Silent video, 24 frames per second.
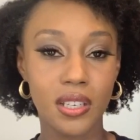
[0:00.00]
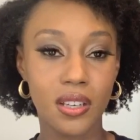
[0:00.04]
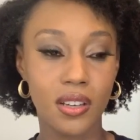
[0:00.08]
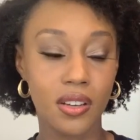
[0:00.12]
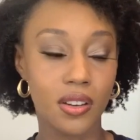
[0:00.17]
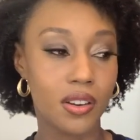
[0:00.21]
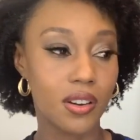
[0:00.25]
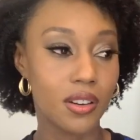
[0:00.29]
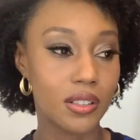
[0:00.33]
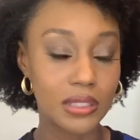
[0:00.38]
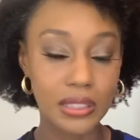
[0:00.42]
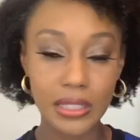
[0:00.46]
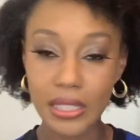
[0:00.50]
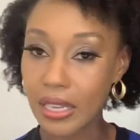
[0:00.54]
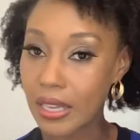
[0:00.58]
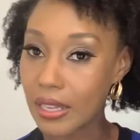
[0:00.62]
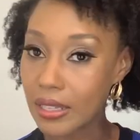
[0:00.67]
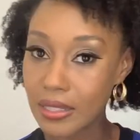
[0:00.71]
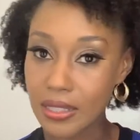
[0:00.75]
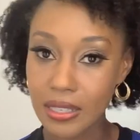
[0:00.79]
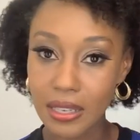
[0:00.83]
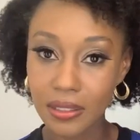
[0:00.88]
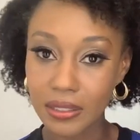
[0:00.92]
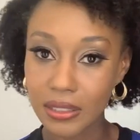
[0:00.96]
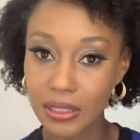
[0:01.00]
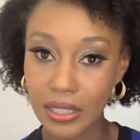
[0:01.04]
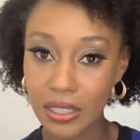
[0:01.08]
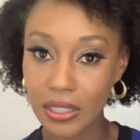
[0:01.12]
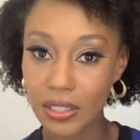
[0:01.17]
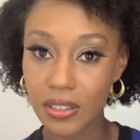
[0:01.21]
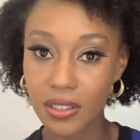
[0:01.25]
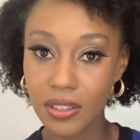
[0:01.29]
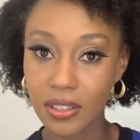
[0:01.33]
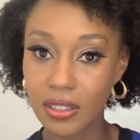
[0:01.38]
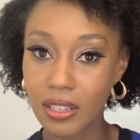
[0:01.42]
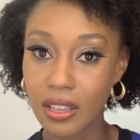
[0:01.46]
curly heads out
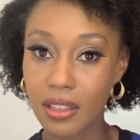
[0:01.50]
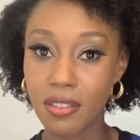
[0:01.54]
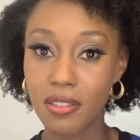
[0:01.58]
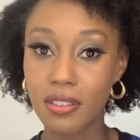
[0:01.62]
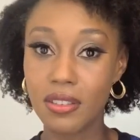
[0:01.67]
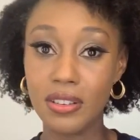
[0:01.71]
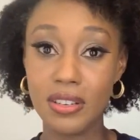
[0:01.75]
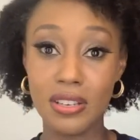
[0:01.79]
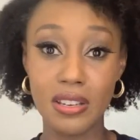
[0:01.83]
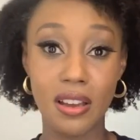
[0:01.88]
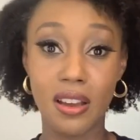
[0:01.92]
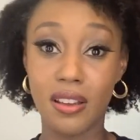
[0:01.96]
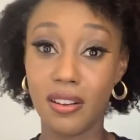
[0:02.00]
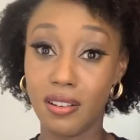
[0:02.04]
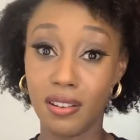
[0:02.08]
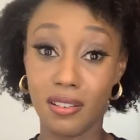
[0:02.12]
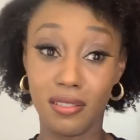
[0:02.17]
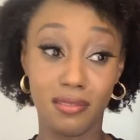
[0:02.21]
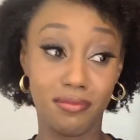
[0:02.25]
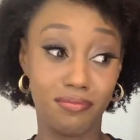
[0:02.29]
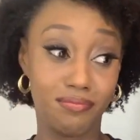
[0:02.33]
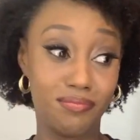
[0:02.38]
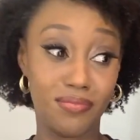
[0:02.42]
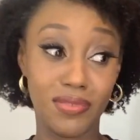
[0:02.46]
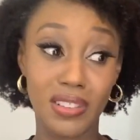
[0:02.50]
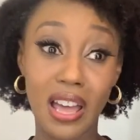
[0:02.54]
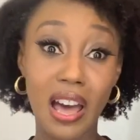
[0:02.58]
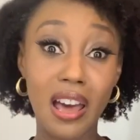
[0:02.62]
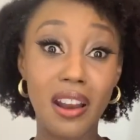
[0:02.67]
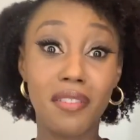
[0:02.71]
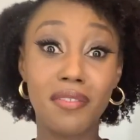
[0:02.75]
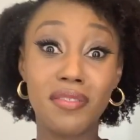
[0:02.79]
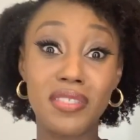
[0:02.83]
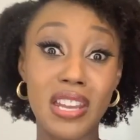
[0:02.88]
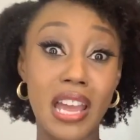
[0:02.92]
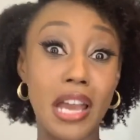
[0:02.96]
there, a lot
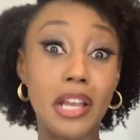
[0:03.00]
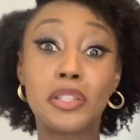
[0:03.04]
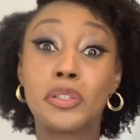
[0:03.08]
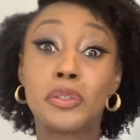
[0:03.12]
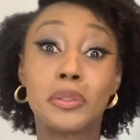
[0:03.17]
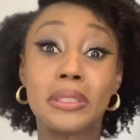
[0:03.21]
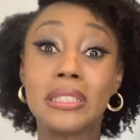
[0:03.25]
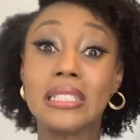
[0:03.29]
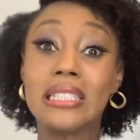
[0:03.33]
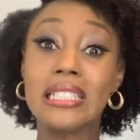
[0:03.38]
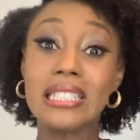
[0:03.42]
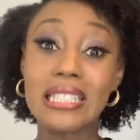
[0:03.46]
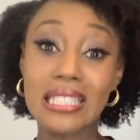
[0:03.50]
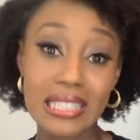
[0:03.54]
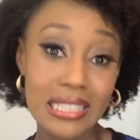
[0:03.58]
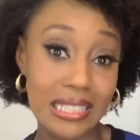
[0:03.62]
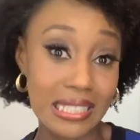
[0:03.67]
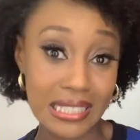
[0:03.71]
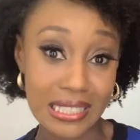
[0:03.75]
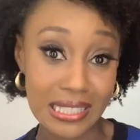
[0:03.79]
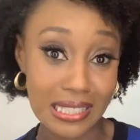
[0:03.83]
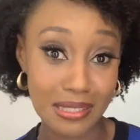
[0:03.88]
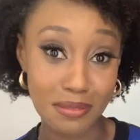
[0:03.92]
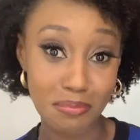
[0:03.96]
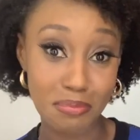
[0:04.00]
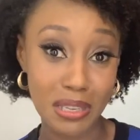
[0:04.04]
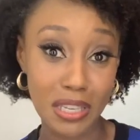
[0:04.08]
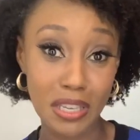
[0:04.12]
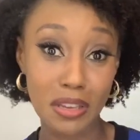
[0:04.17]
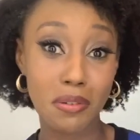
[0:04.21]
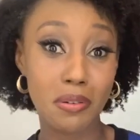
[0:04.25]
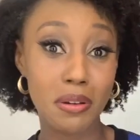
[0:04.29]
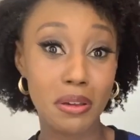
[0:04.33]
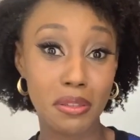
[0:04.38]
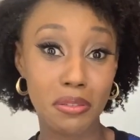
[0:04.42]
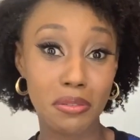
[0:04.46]
of naturalistas been
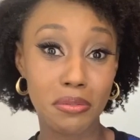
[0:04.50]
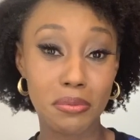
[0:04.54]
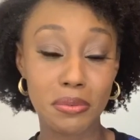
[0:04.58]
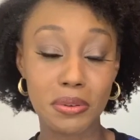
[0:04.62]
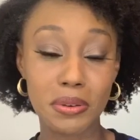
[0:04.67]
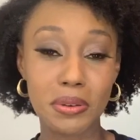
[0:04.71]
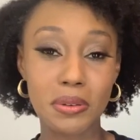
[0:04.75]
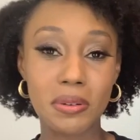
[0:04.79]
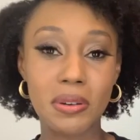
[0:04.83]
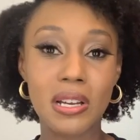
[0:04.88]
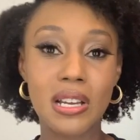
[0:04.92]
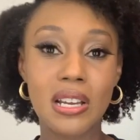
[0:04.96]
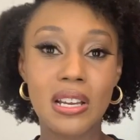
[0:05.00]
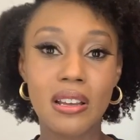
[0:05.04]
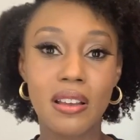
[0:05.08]
going through